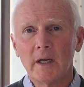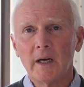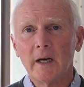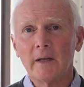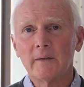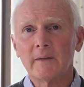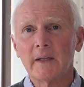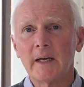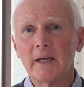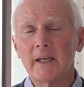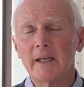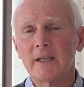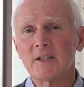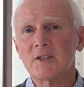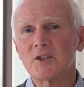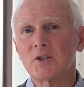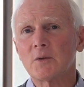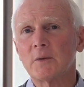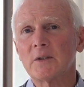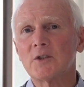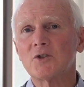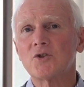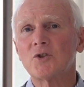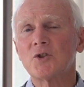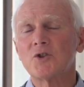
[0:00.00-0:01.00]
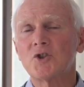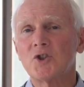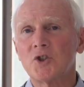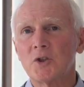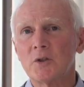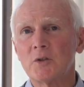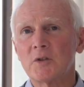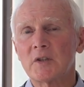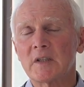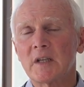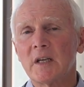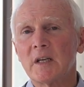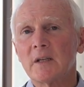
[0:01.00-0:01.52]
and that is to
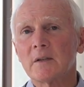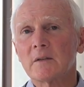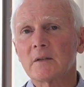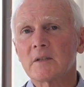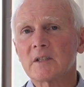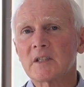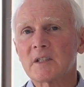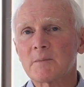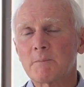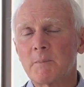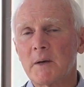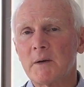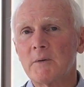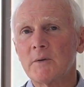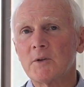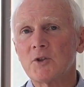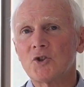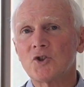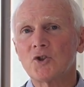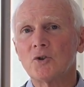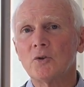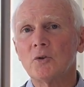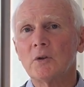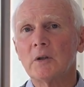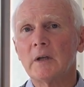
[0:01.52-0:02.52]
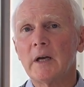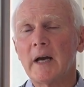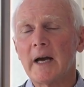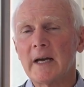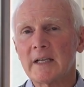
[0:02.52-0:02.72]
introduce the spiritual